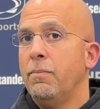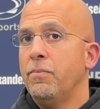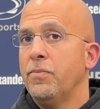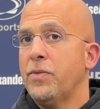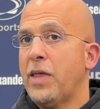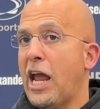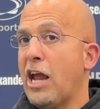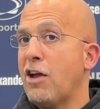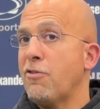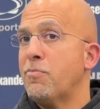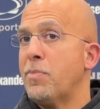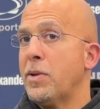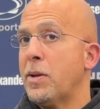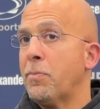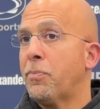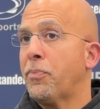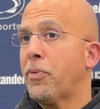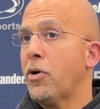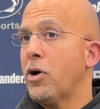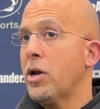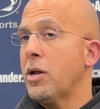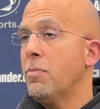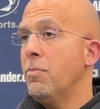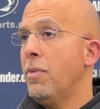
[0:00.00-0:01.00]
They've been
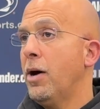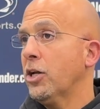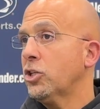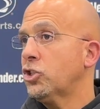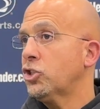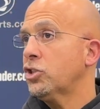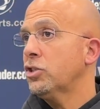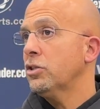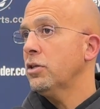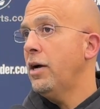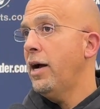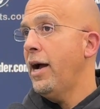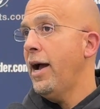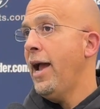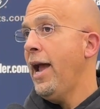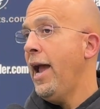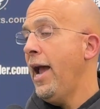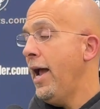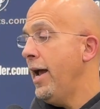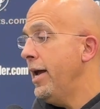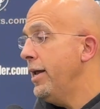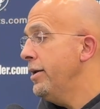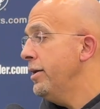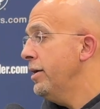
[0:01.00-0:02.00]
pretty much
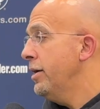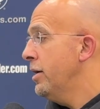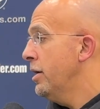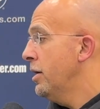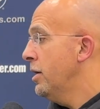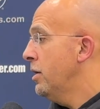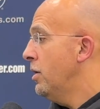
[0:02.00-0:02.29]
ahead